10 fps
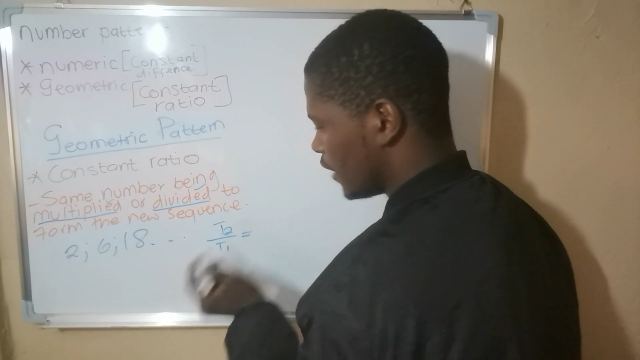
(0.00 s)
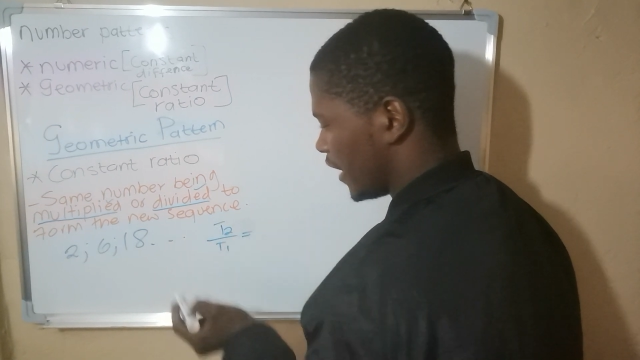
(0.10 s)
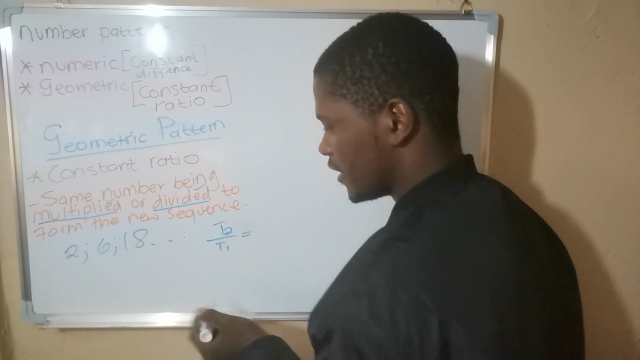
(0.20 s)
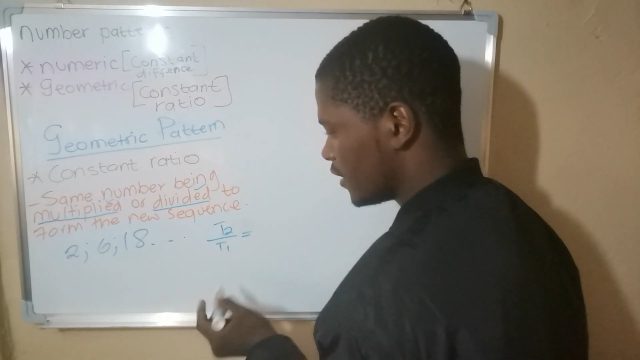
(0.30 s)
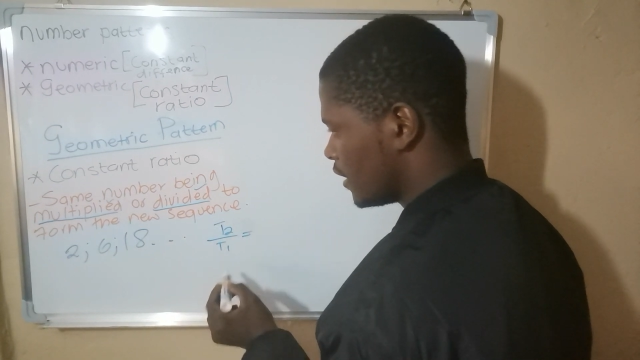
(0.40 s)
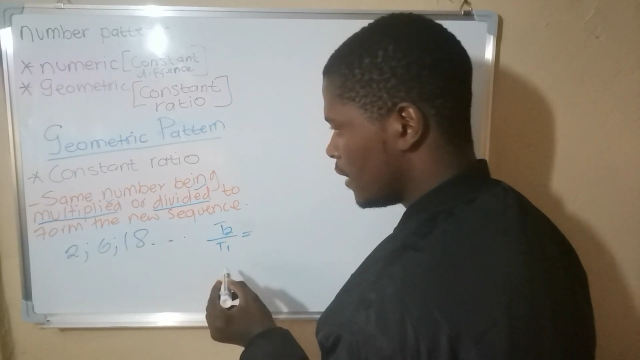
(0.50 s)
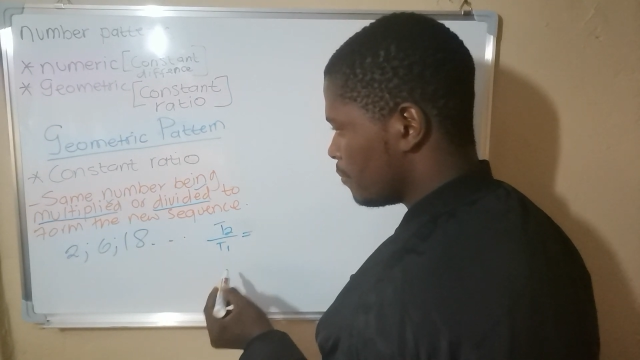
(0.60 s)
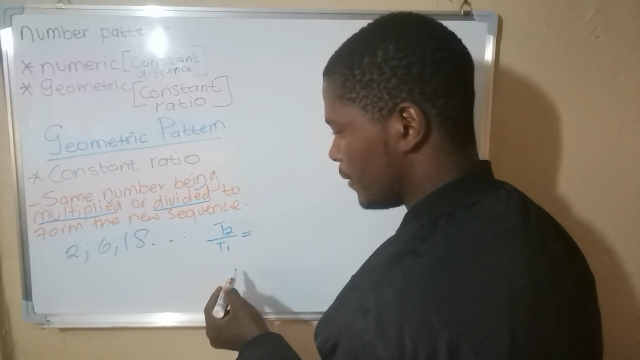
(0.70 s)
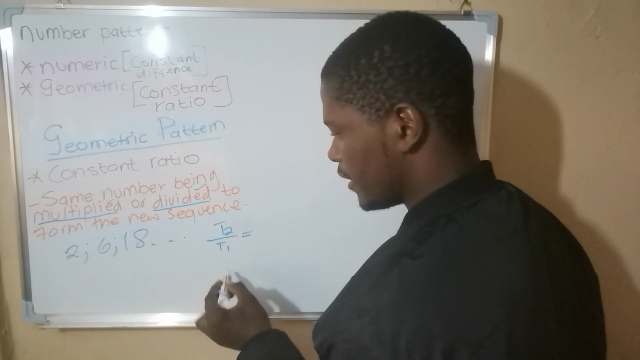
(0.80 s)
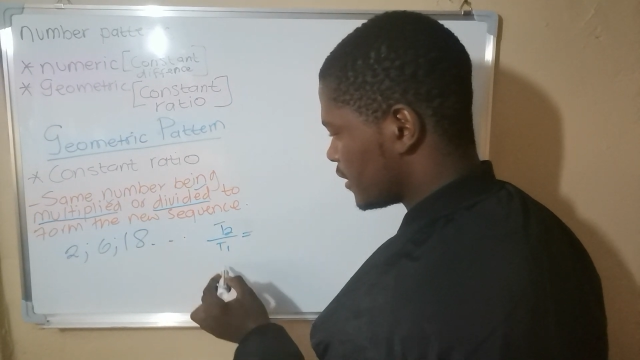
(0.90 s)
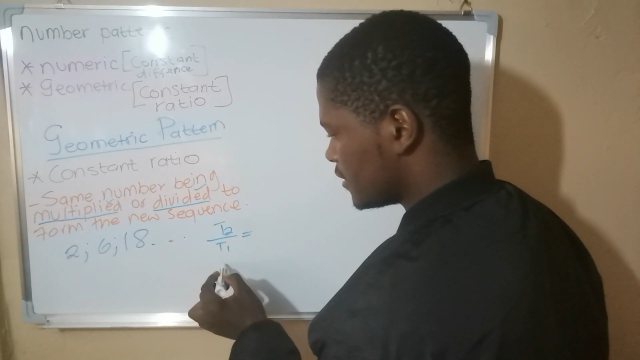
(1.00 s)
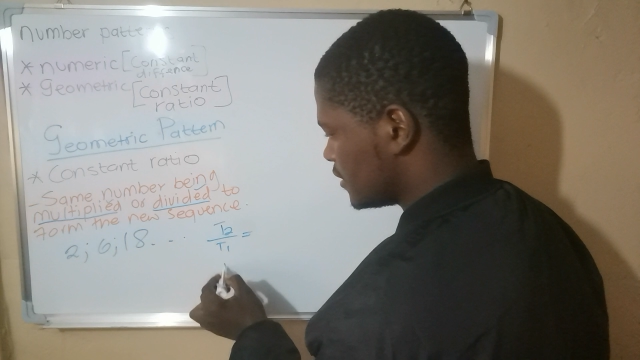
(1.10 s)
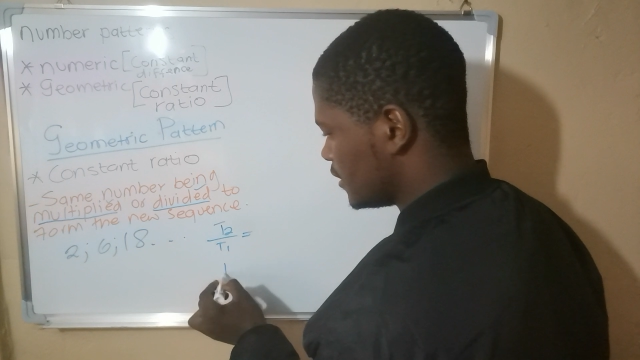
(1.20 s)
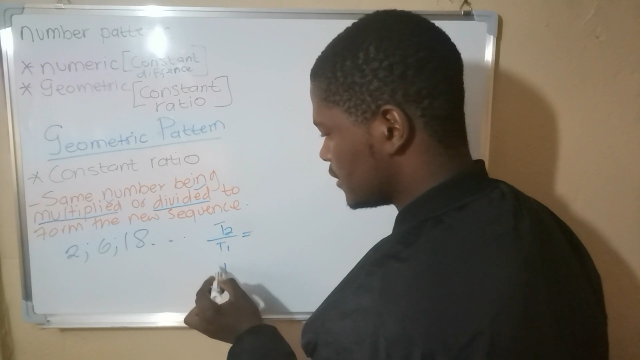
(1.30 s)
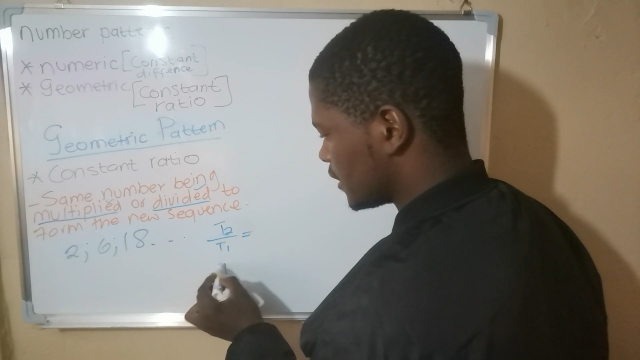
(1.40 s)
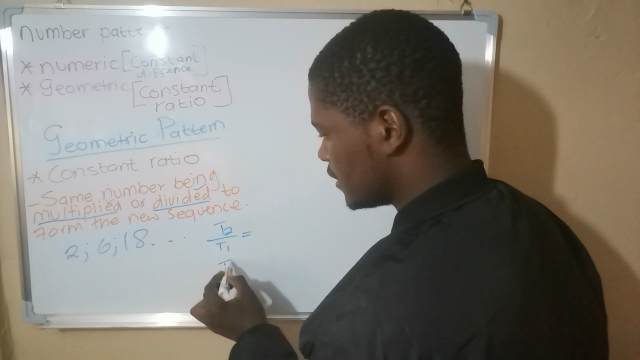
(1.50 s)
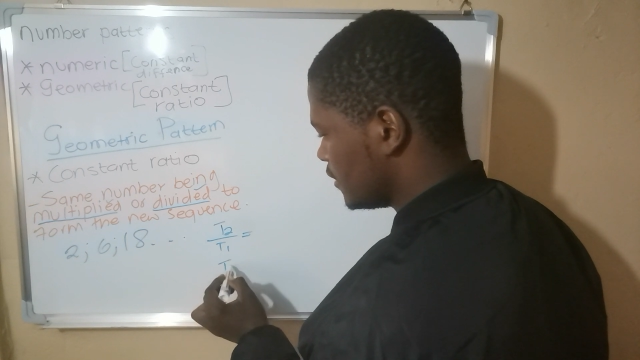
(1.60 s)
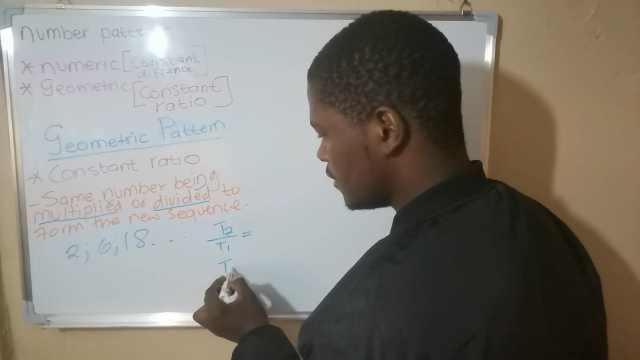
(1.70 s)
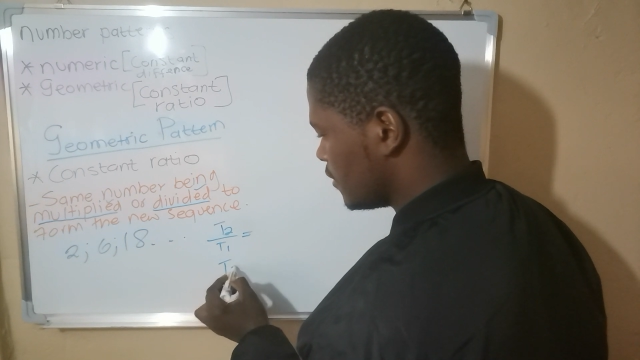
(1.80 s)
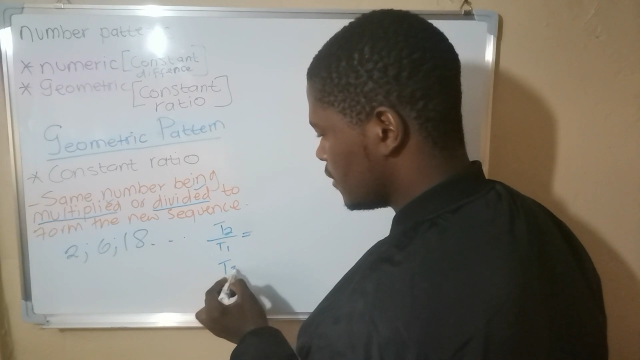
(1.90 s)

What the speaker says: I get T3